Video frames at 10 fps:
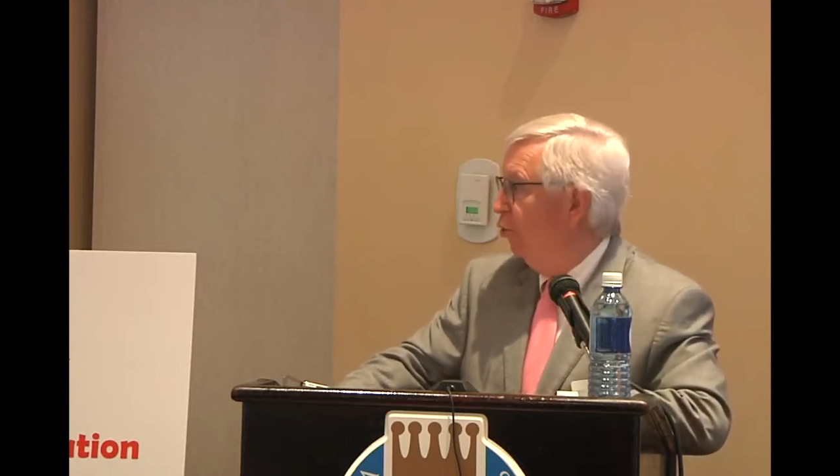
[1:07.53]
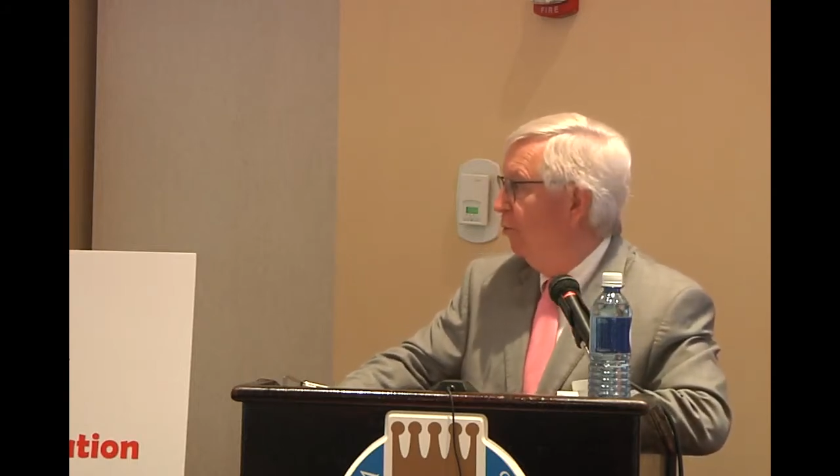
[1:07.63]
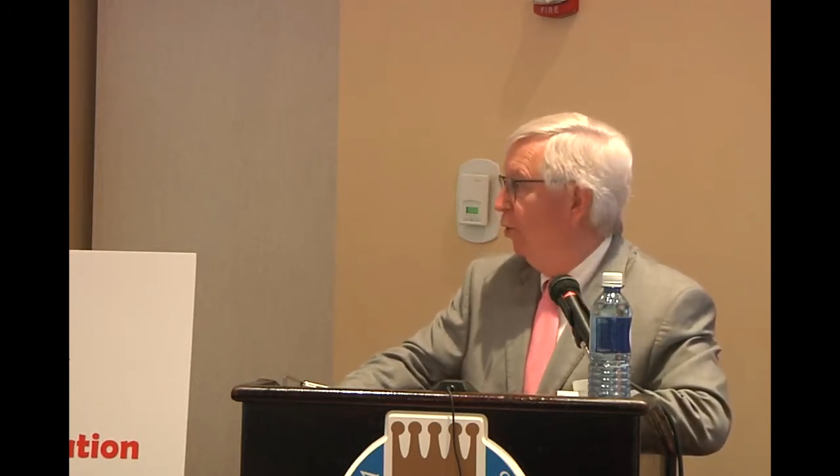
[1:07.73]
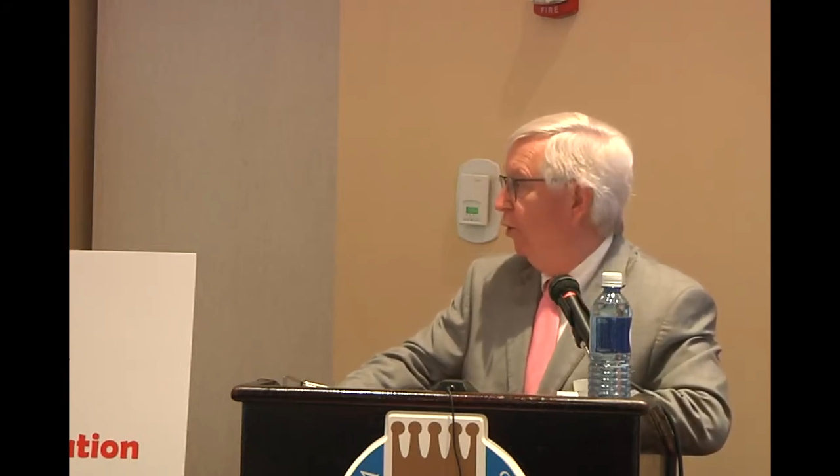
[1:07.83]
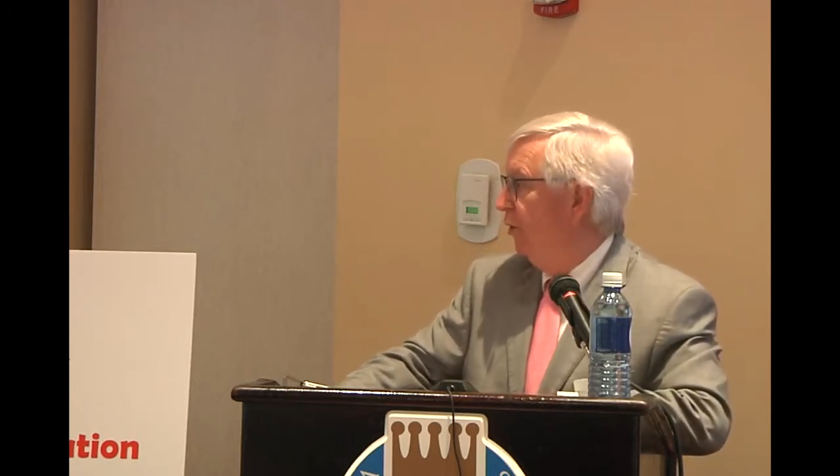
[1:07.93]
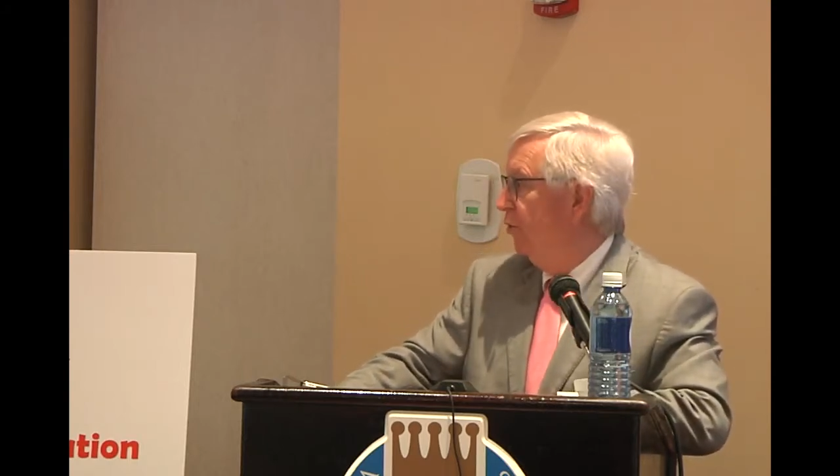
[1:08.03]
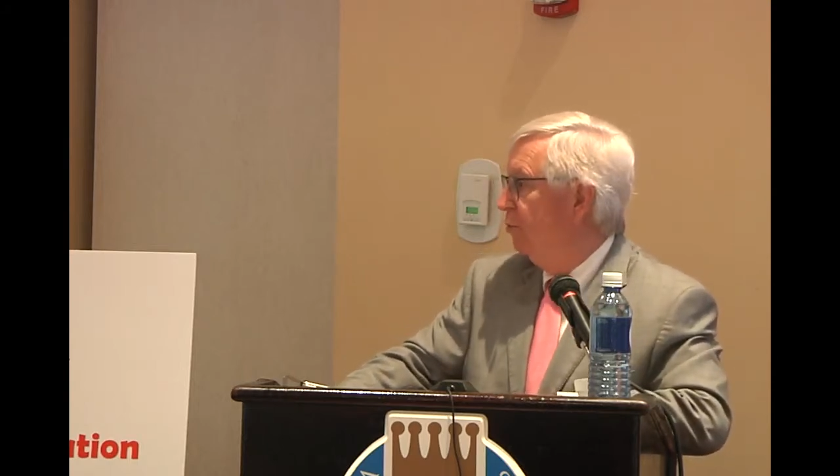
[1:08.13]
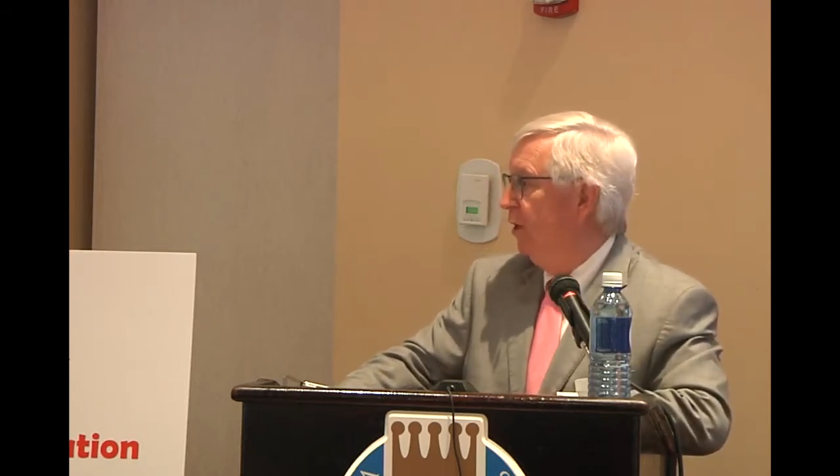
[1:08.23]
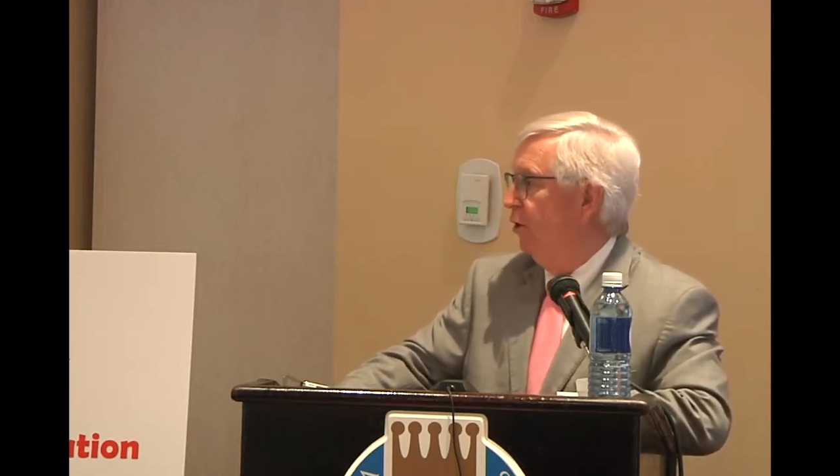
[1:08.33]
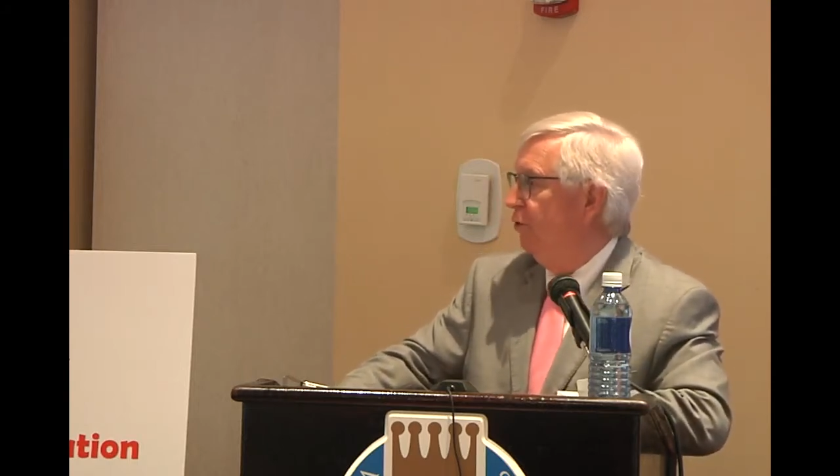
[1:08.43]
will be one of the
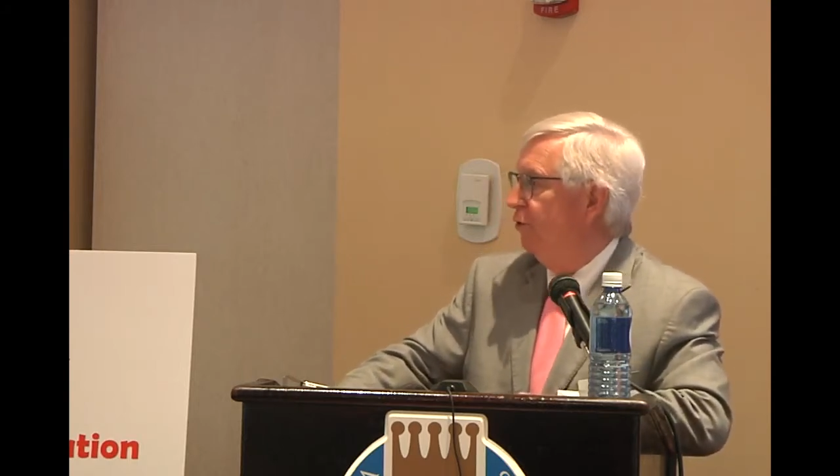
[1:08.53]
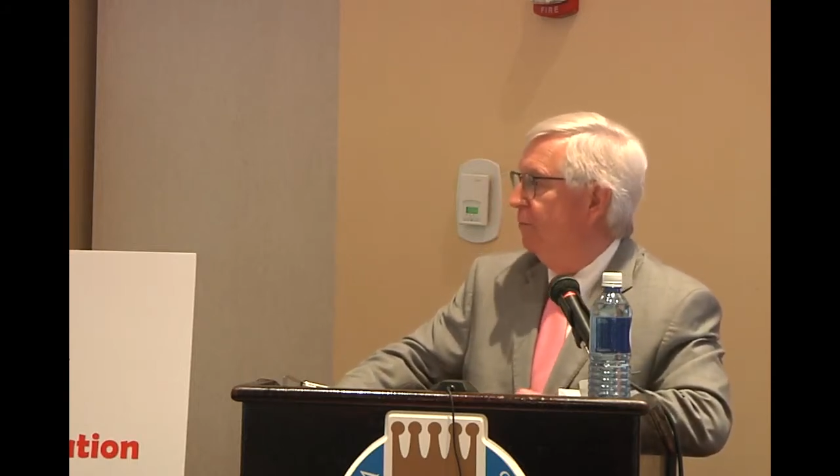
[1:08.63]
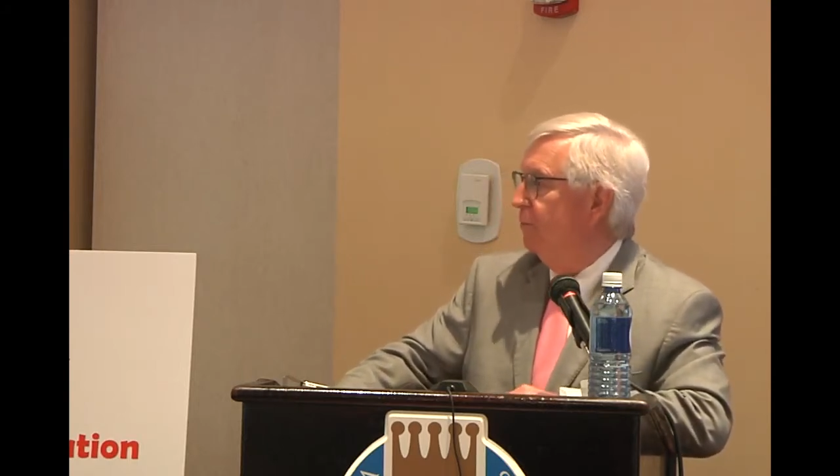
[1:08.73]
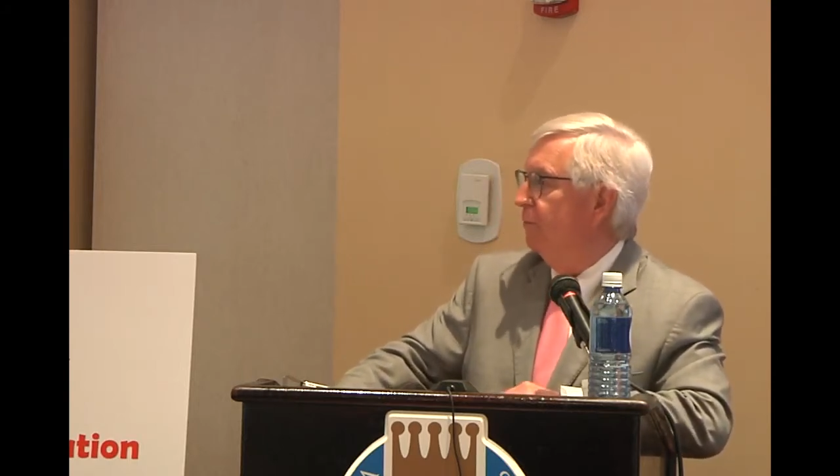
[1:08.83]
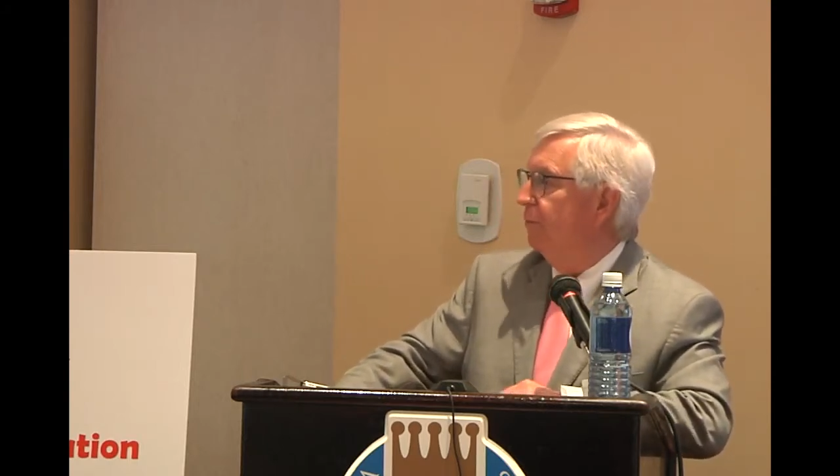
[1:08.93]
speakers.